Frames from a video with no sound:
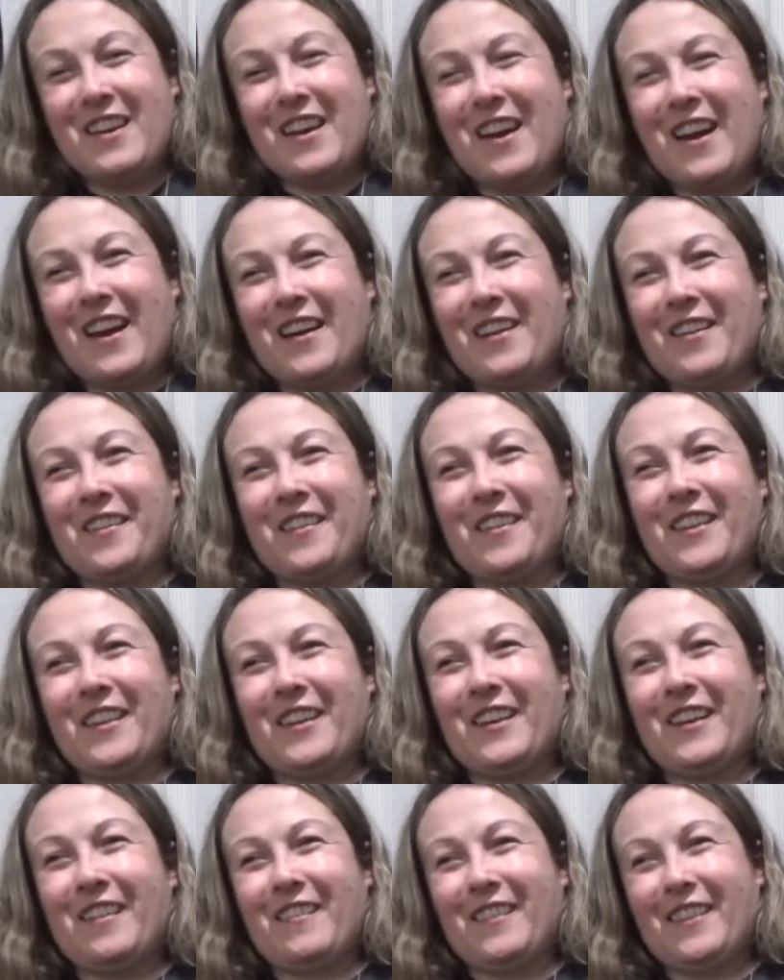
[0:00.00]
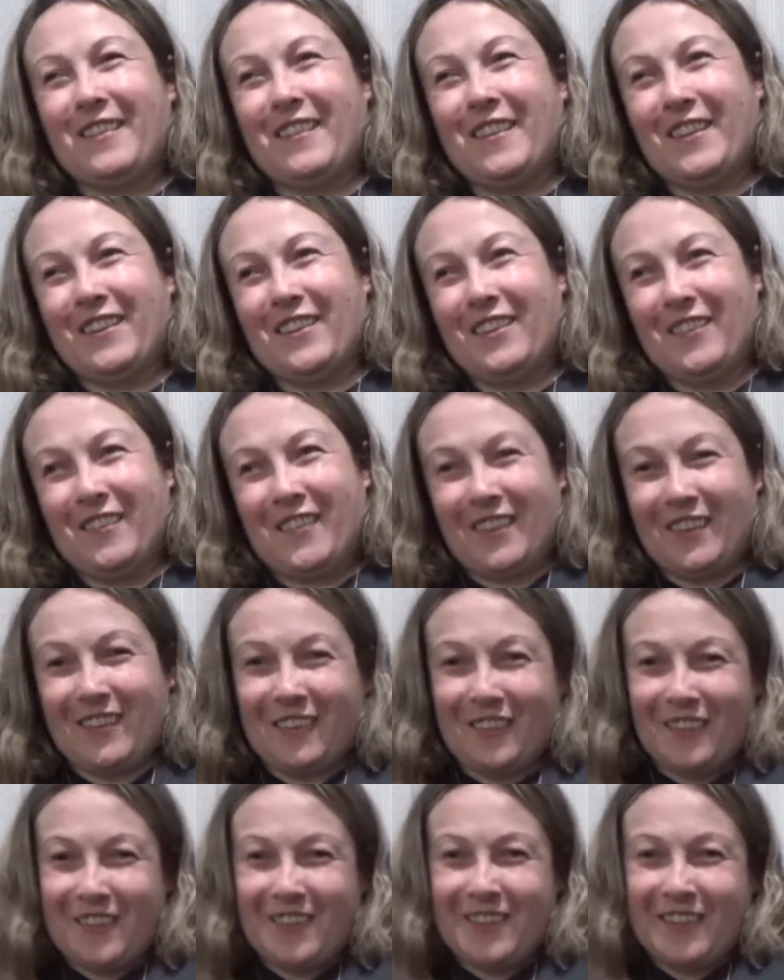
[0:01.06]
I don't like having way too many
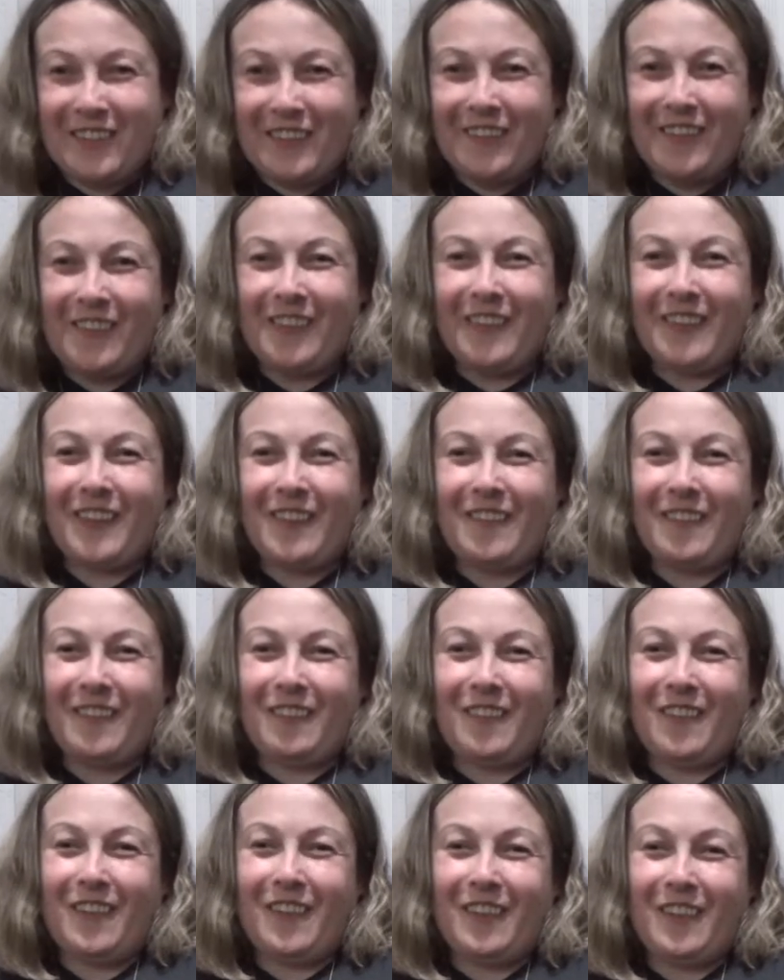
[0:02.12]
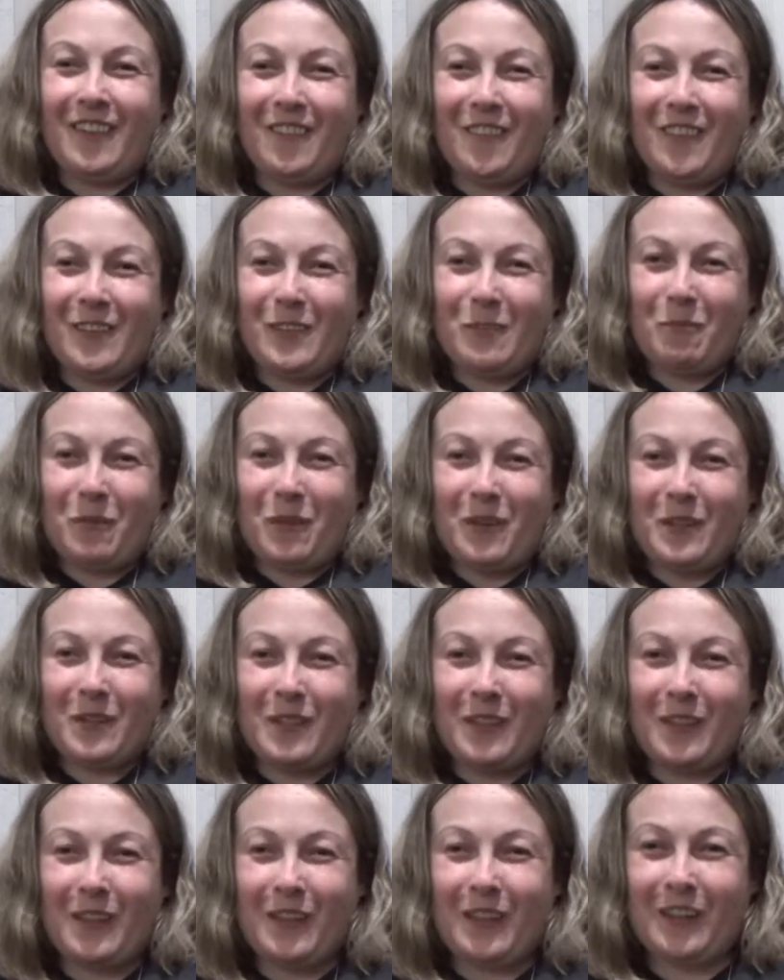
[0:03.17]
doors, I don't like having way too much space.
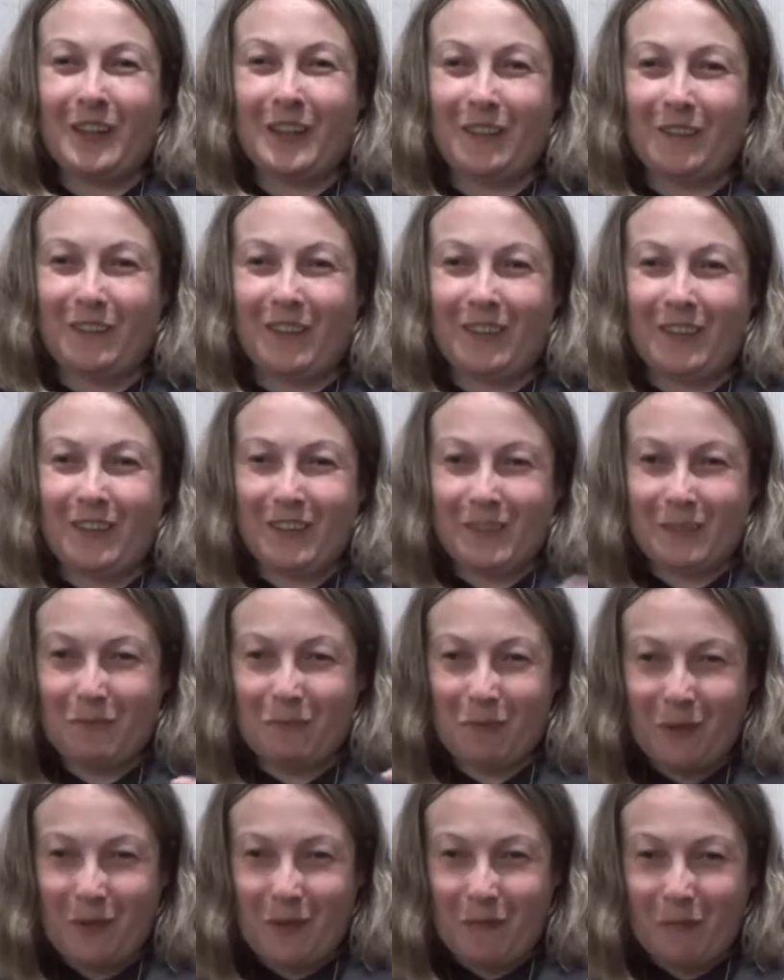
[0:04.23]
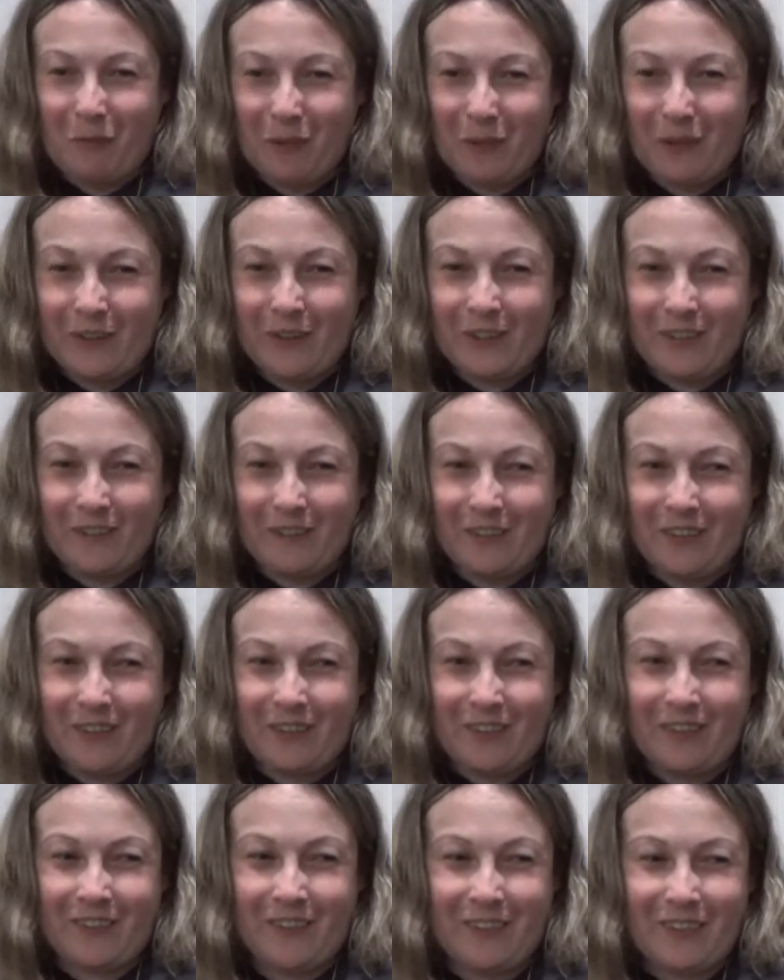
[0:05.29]
I like living in a smaller place
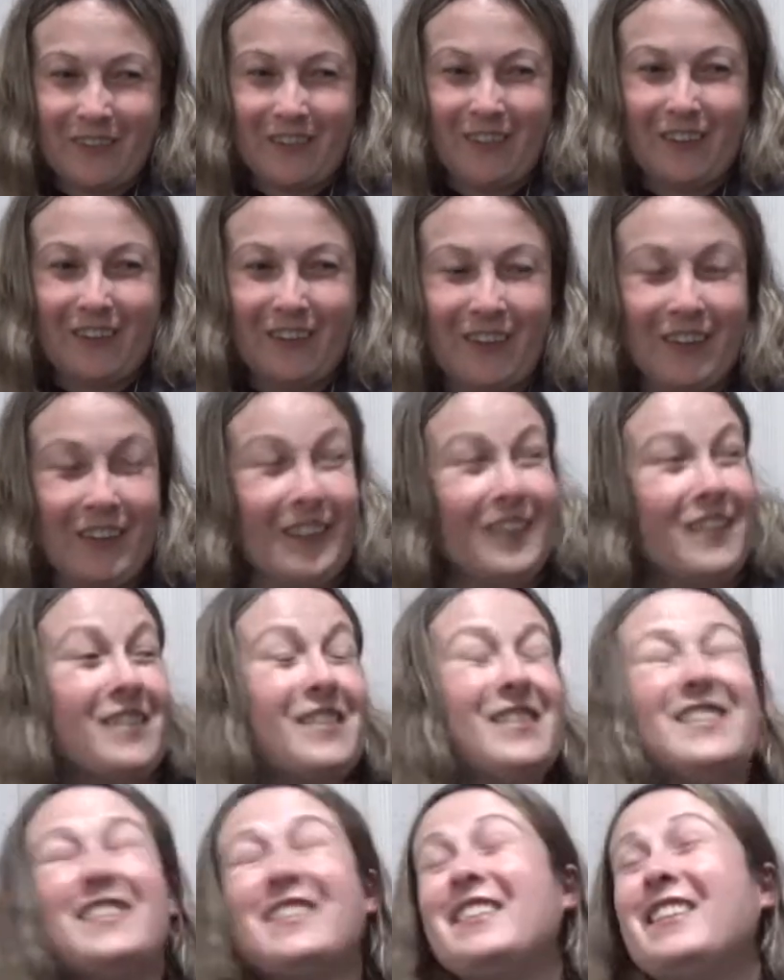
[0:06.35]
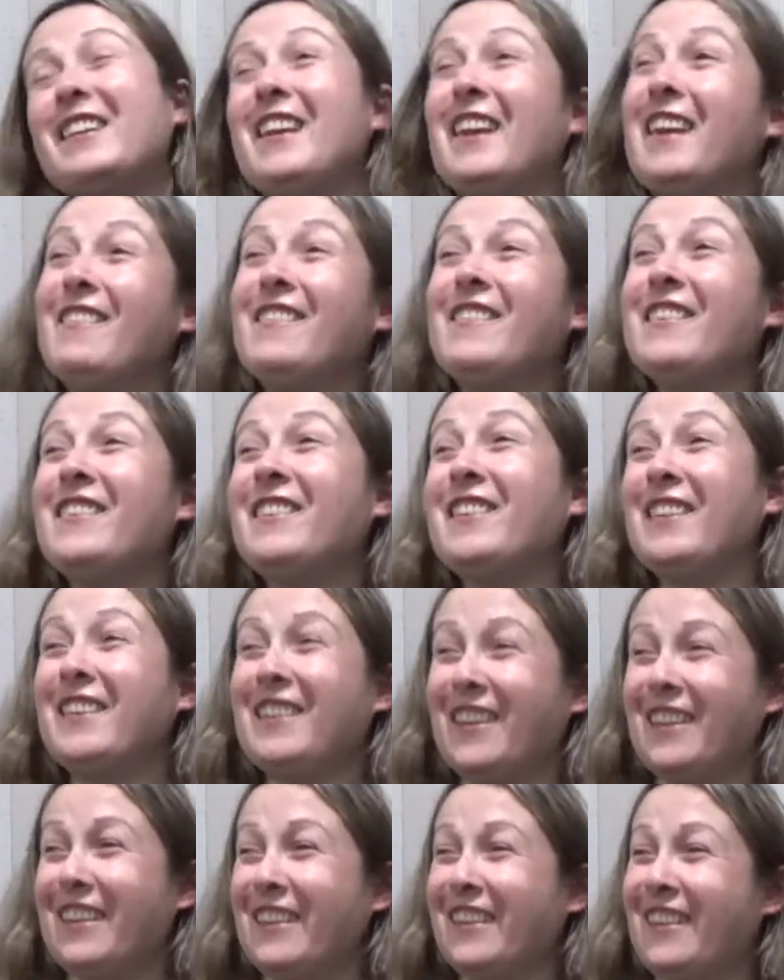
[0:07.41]
where I can see
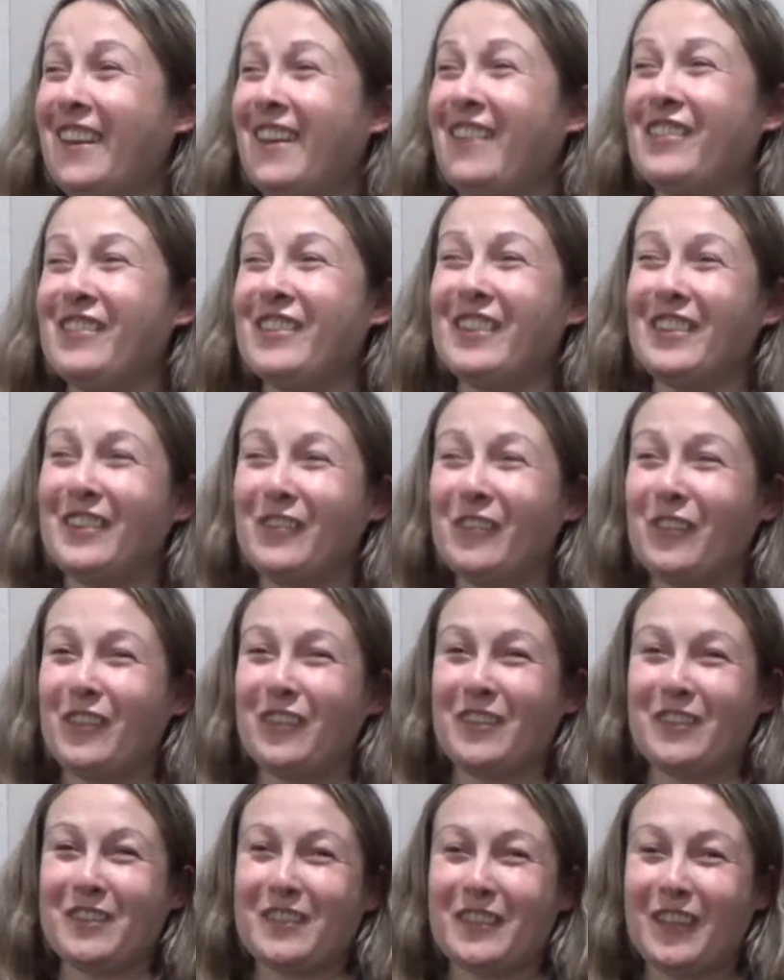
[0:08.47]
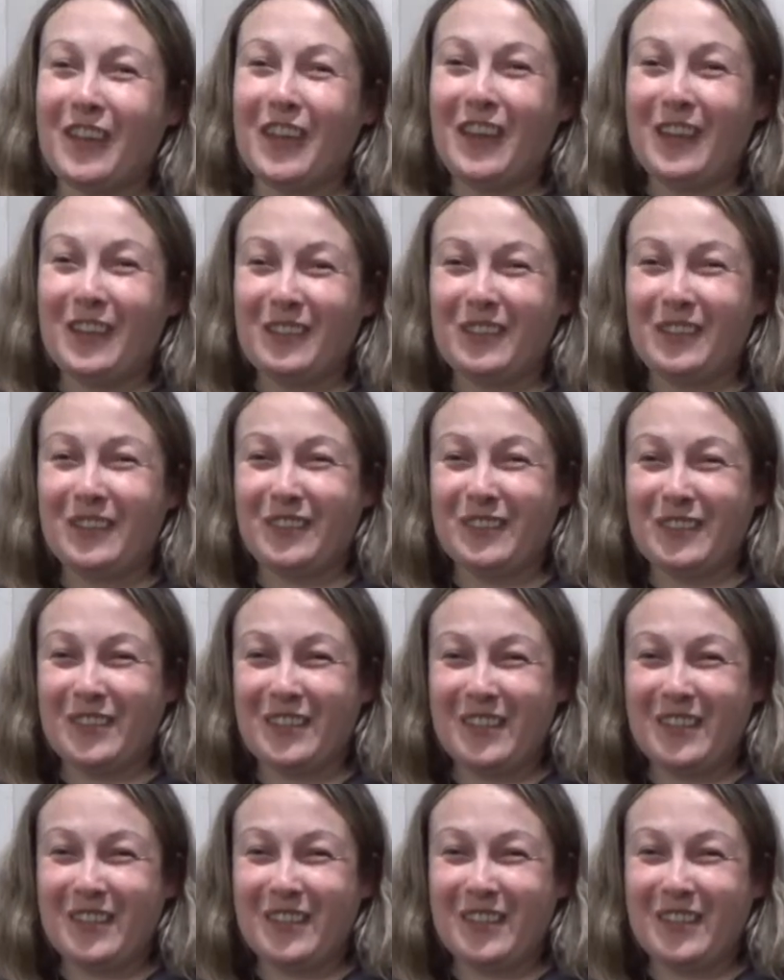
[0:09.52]
everything and everything feels safe.